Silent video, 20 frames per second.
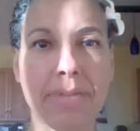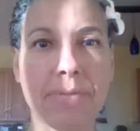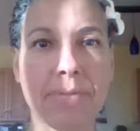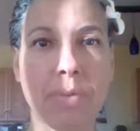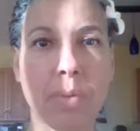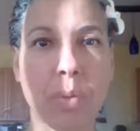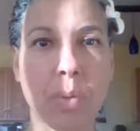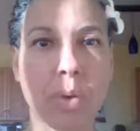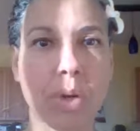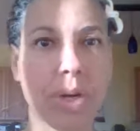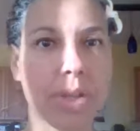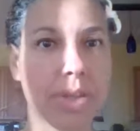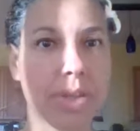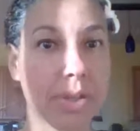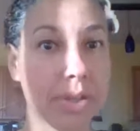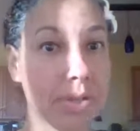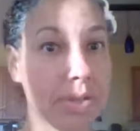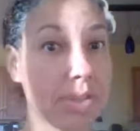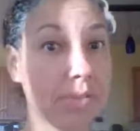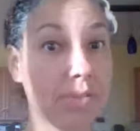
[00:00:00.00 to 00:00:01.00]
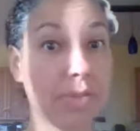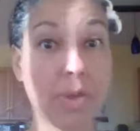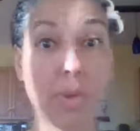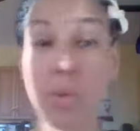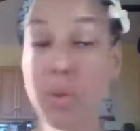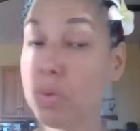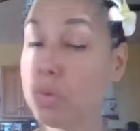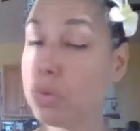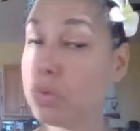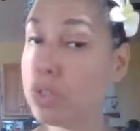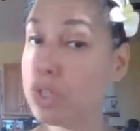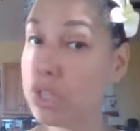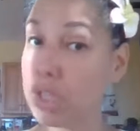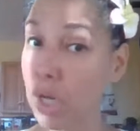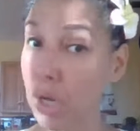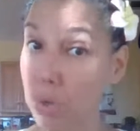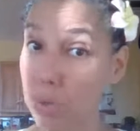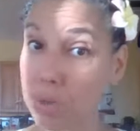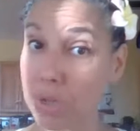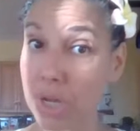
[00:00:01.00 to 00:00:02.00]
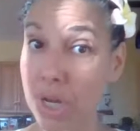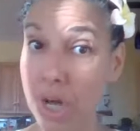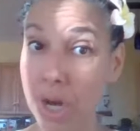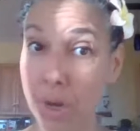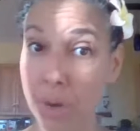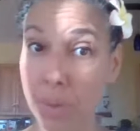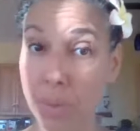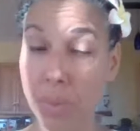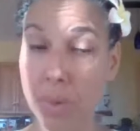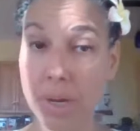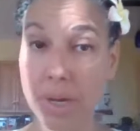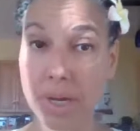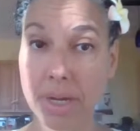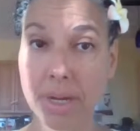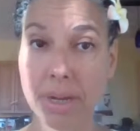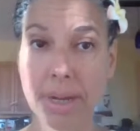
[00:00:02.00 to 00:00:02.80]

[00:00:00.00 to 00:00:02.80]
for those of you who don't know,